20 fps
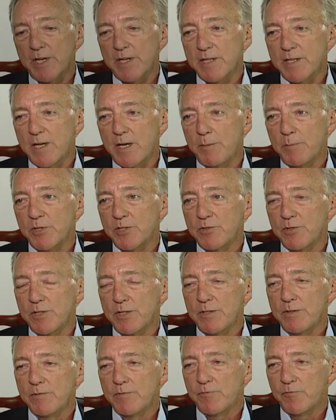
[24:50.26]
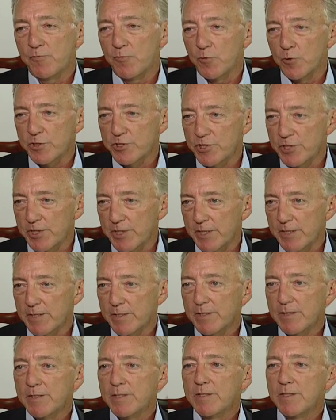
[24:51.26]
economically fortunate
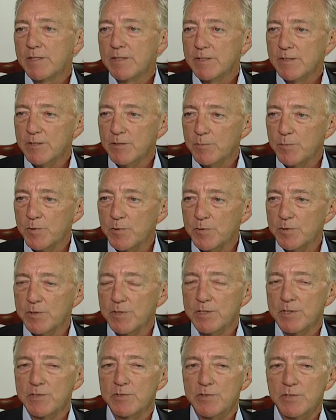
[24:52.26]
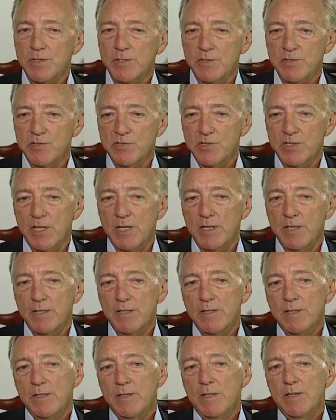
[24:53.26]
communities in the state.
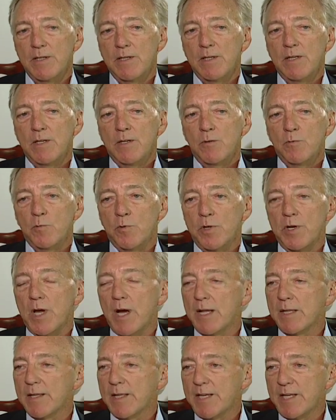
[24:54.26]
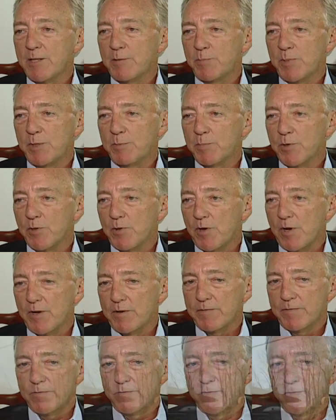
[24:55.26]
We're not laying people
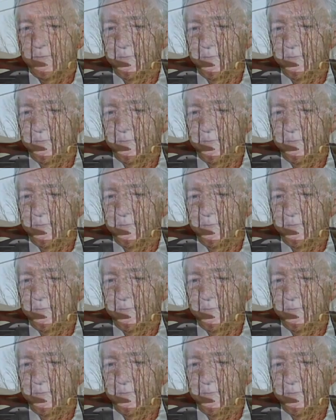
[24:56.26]
off.